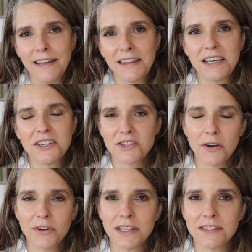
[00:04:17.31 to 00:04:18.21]
And then I
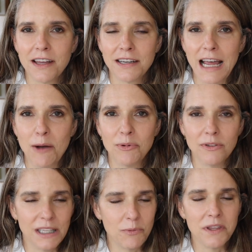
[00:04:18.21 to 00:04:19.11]
discovered it's not an apple
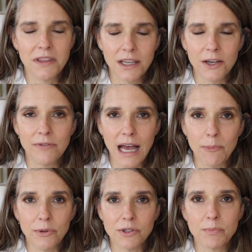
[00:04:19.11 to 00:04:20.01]
like we think of
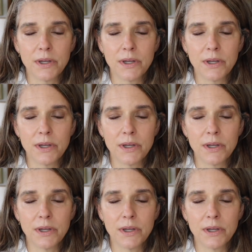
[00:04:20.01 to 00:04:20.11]
apples,